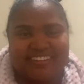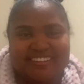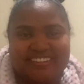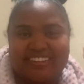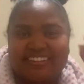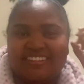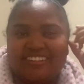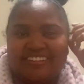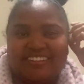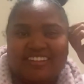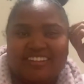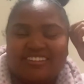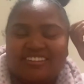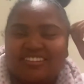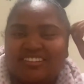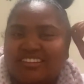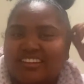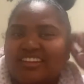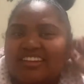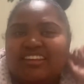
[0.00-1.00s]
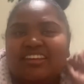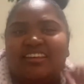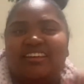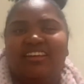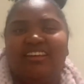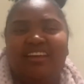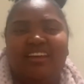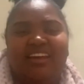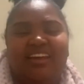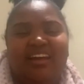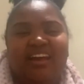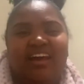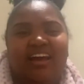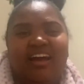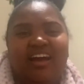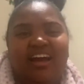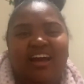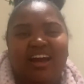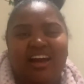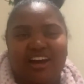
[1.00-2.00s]
it's Destiny
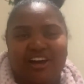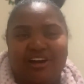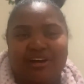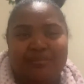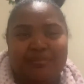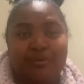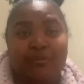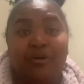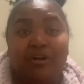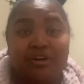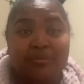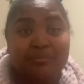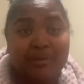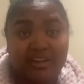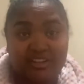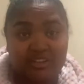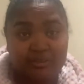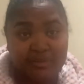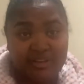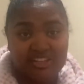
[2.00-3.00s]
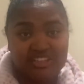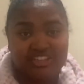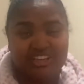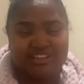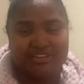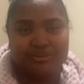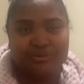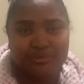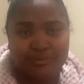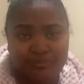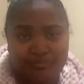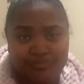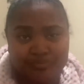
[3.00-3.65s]
um, and welcome back to my channel.